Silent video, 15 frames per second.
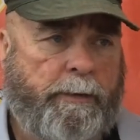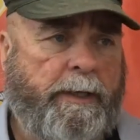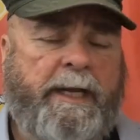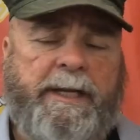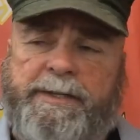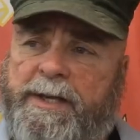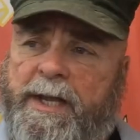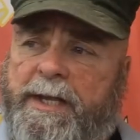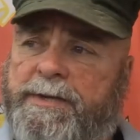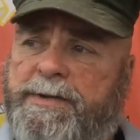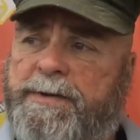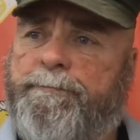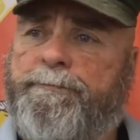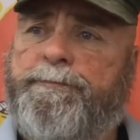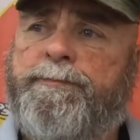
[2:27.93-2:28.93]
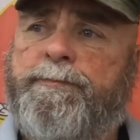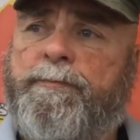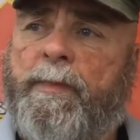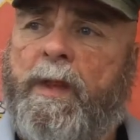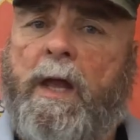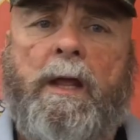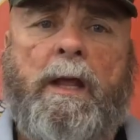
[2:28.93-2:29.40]
And he says
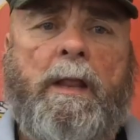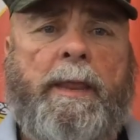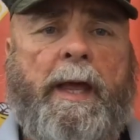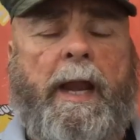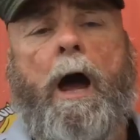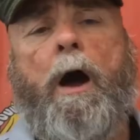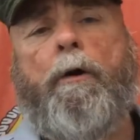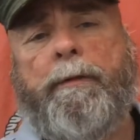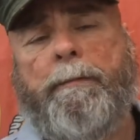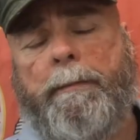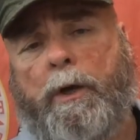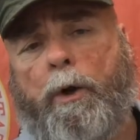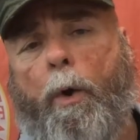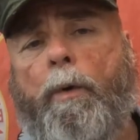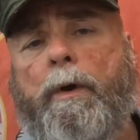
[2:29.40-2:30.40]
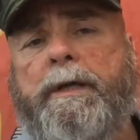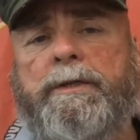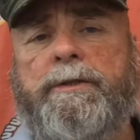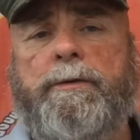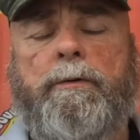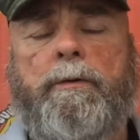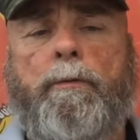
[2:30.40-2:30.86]
that all the
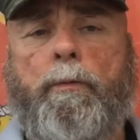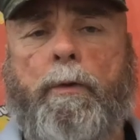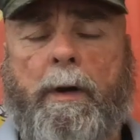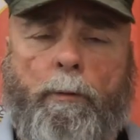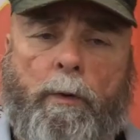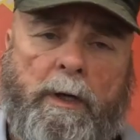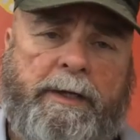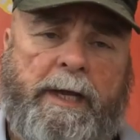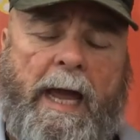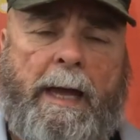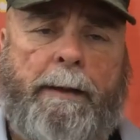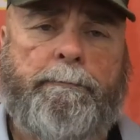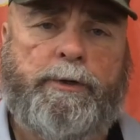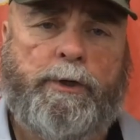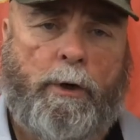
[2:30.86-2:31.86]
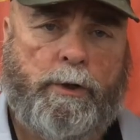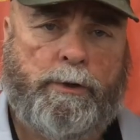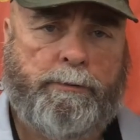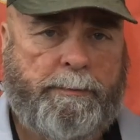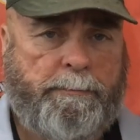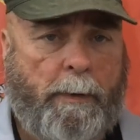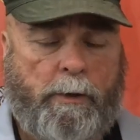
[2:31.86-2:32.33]
McCoys were at one time
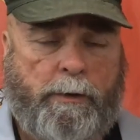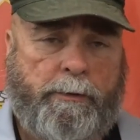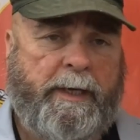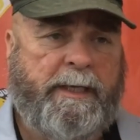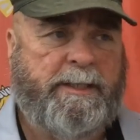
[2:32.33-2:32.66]
charged with murder.